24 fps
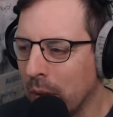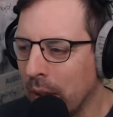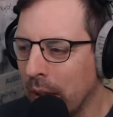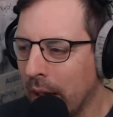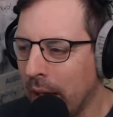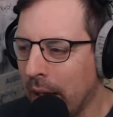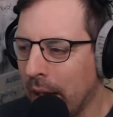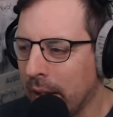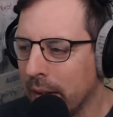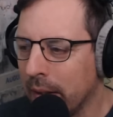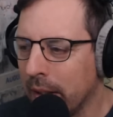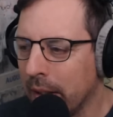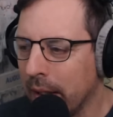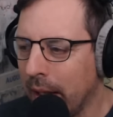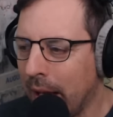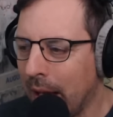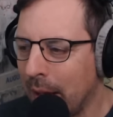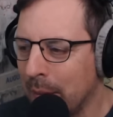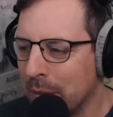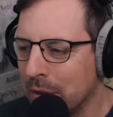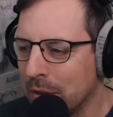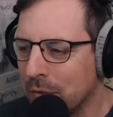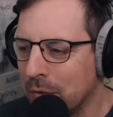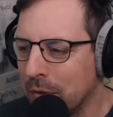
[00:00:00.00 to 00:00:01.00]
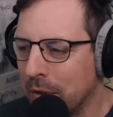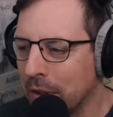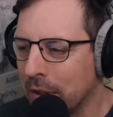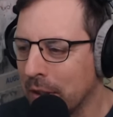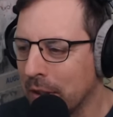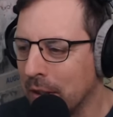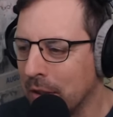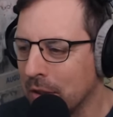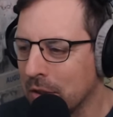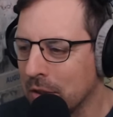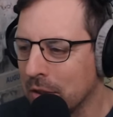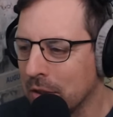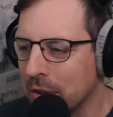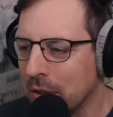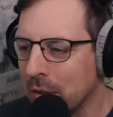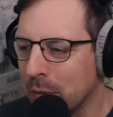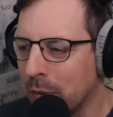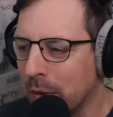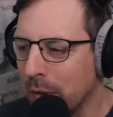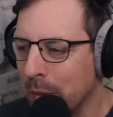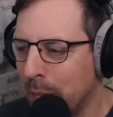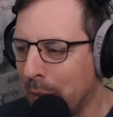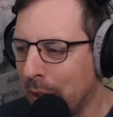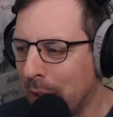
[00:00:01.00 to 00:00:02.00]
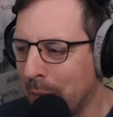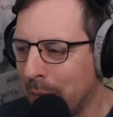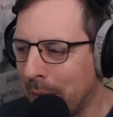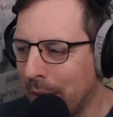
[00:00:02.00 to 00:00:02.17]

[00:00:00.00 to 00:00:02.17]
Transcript: had the atmospheric conditions to really pump